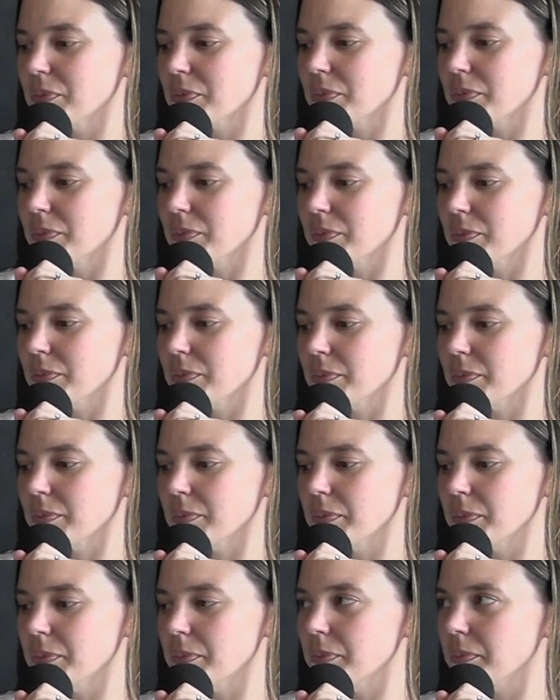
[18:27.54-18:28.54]

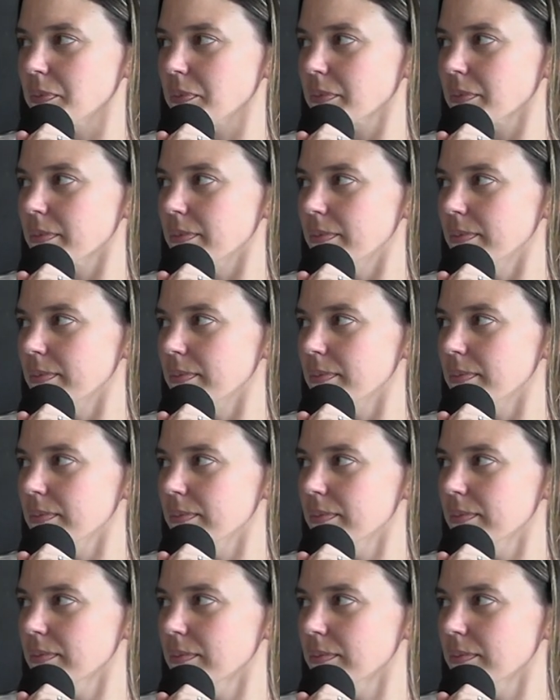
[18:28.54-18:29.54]

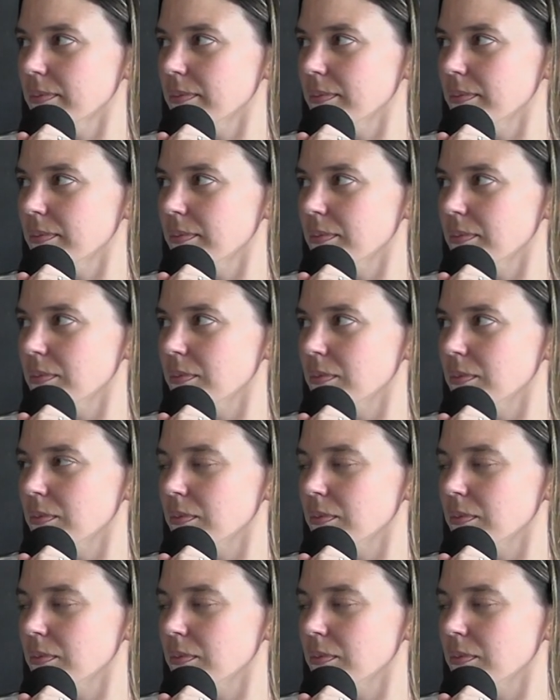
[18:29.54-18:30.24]
(not speaking)